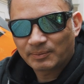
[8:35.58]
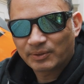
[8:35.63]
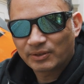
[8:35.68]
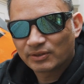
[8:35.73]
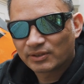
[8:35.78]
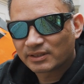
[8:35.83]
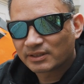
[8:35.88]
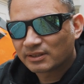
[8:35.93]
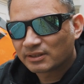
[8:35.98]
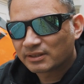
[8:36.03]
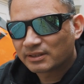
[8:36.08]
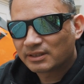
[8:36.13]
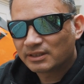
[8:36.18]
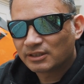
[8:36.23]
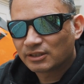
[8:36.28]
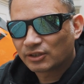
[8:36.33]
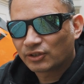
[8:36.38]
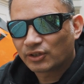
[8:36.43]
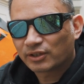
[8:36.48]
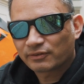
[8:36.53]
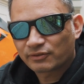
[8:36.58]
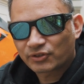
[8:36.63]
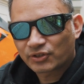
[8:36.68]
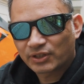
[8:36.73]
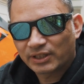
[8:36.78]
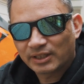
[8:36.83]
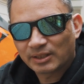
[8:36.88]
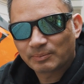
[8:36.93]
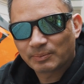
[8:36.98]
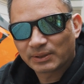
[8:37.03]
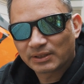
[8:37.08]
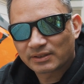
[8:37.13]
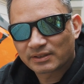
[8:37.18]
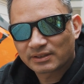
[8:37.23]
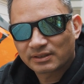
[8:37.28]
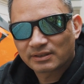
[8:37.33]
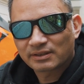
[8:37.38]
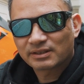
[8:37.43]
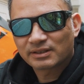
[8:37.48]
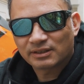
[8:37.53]
You still see a lot of shake because
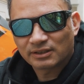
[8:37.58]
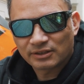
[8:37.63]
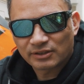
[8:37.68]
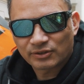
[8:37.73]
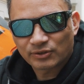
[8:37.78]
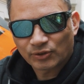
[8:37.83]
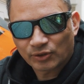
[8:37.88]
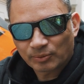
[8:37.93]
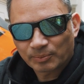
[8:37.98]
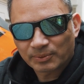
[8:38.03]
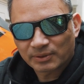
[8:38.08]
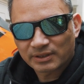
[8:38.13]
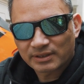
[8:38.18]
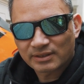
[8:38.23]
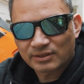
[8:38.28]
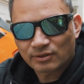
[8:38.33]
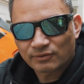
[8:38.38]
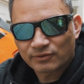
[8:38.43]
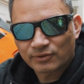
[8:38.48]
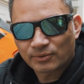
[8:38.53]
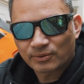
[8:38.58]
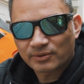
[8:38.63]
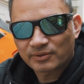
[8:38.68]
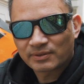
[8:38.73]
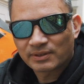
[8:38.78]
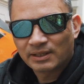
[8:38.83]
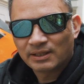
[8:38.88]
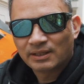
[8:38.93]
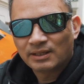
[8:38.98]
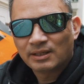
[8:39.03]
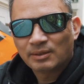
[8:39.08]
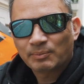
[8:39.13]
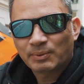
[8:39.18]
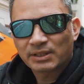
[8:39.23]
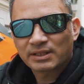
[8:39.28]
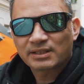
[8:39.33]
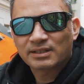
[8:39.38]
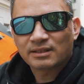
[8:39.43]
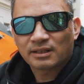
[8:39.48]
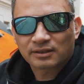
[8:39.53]
there's still this turbulence, of course, but
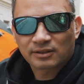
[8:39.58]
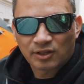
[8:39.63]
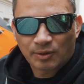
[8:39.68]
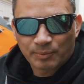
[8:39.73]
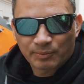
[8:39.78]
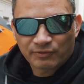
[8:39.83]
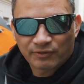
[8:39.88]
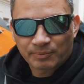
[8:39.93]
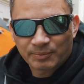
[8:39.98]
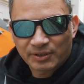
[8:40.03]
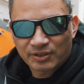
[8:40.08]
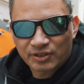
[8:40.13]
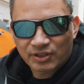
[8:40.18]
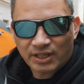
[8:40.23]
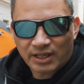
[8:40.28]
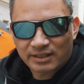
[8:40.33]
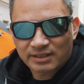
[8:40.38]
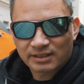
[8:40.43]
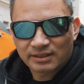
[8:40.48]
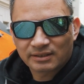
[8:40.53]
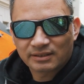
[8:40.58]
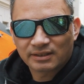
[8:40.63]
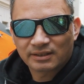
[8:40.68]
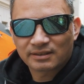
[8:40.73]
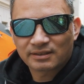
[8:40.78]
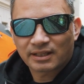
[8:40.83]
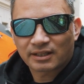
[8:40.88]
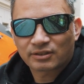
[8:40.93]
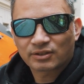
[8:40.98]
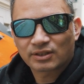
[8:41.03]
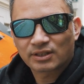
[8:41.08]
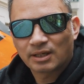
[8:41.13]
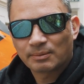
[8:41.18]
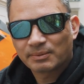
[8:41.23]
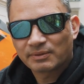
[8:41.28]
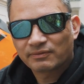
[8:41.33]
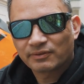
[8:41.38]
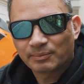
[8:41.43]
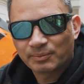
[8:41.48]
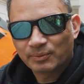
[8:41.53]
it's not coming from the chassis. It is actually
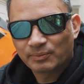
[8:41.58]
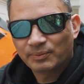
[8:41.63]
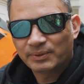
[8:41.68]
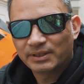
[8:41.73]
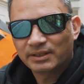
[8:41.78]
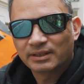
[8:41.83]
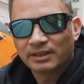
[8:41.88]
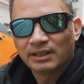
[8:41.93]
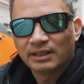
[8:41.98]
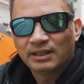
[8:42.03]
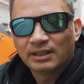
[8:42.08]
coming from the wind.